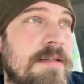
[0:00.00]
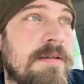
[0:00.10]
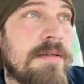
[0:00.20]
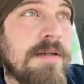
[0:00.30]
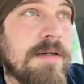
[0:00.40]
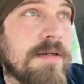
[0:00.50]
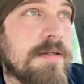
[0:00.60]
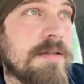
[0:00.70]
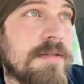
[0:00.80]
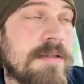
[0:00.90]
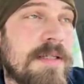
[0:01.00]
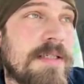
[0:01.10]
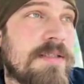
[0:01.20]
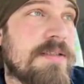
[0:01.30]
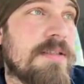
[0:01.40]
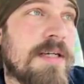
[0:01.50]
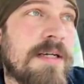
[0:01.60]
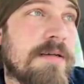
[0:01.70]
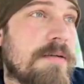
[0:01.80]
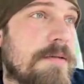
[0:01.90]

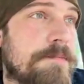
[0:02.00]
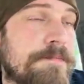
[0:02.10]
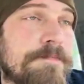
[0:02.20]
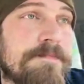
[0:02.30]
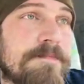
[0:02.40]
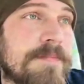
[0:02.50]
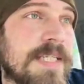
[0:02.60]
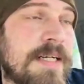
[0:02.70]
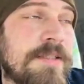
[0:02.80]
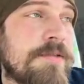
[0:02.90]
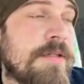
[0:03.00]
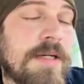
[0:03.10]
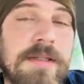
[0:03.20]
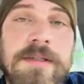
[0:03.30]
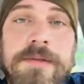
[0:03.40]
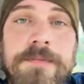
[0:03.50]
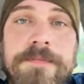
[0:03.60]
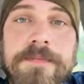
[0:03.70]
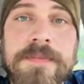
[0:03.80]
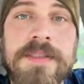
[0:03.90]
don't know. I do not know.
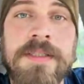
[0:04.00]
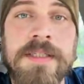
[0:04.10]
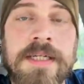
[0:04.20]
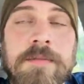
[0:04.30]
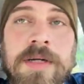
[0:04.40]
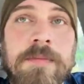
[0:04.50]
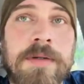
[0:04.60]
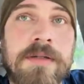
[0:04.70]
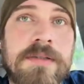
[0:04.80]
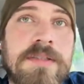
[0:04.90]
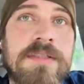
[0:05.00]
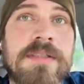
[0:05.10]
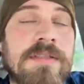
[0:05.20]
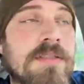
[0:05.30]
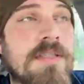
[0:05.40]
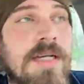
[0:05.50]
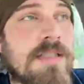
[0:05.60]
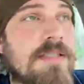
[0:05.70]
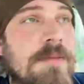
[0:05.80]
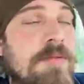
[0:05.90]
And again, my apologies. This is not
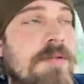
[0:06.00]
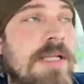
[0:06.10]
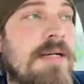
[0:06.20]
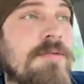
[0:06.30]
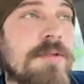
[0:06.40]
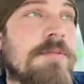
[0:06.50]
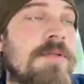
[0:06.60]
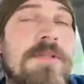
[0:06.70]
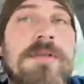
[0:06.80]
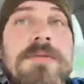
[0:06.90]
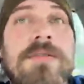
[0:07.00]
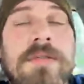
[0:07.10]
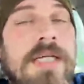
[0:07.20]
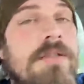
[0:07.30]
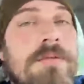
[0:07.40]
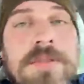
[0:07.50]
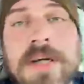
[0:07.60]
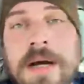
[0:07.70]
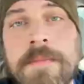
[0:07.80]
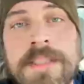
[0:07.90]
the typical live stream. Usually we do like news
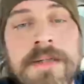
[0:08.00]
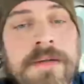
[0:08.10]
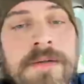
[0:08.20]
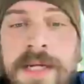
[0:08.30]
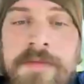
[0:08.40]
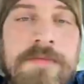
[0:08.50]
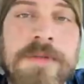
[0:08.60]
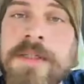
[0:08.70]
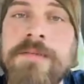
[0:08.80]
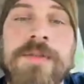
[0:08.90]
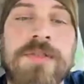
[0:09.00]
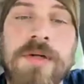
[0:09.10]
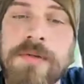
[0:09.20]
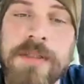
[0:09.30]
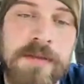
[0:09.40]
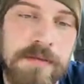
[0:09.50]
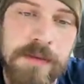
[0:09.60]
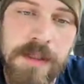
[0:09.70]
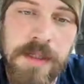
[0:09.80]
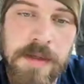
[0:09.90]
commentary, we have fun, and we're joking,
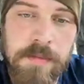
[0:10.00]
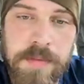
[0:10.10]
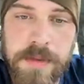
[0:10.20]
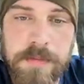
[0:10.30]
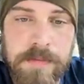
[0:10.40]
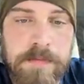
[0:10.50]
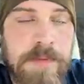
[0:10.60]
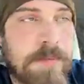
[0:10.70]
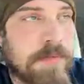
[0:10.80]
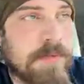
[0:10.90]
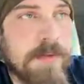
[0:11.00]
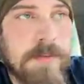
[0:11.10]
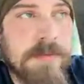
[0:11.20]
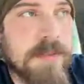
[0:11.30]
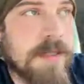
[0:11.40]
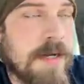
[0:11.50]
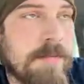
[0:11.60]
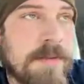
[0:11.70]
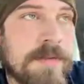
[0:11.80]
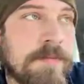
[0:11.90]
and people up in the
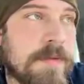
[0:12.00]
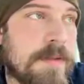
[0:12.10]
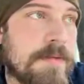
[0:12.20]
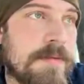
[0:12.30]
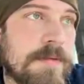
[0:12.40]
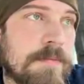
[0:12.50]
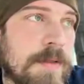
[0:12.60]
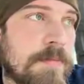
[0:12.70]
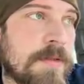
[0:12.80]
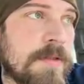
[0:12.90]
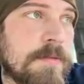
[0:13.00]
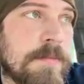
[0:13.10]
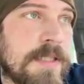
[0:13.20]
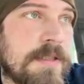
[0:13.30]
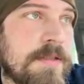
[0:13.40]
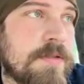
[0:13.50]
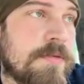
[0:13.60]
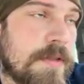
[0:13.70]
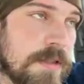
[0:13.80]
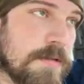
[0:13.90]
comments. But my brother Mikey
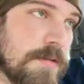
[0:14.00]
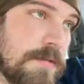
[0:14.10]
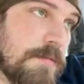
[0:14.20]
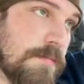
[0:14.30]
Strings